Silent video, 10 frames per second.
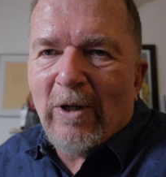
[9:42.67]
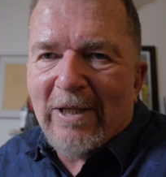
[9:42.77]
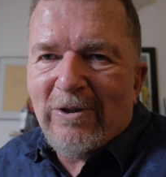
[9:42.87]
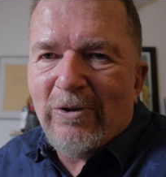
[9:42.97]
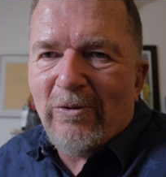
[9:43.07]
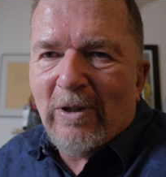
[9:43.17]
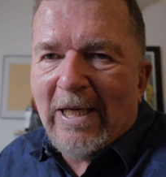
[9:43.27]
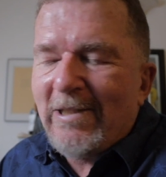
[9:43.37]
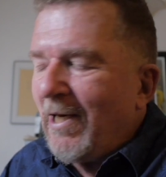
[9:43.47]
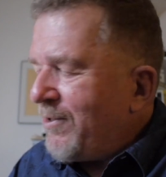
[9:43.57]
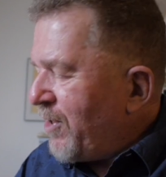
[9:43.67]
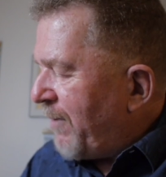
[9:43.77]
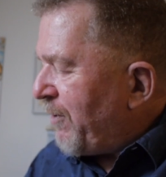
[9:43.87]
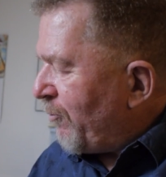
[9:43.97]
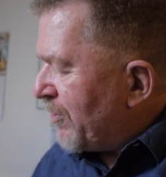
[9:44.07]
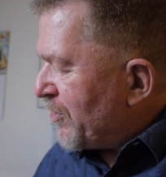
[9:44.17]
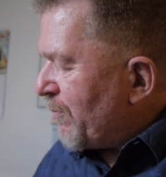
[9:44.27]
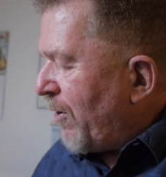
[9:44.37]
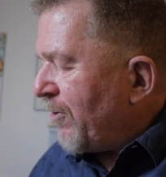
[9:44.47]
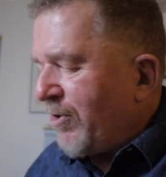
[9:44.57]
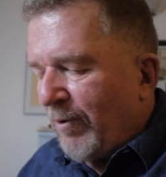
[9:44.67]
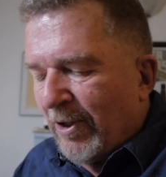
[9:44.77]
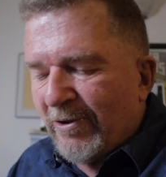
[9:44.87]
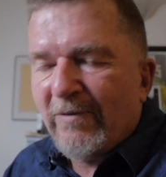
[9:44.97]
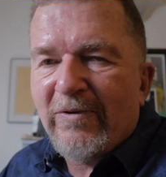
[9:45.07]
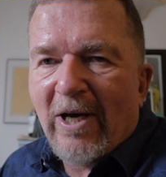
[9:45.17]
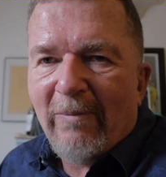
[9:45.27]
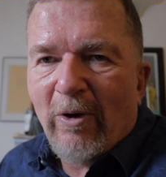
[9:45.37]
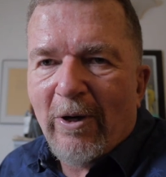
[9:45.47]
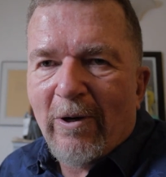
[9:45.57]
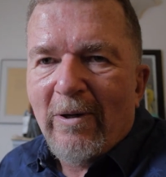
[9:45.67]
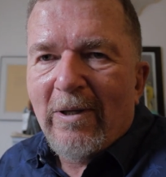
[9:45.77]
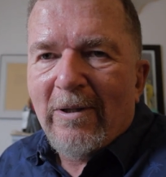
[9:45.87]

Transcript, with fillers: like to do late night typing with a small diminutive typewriter.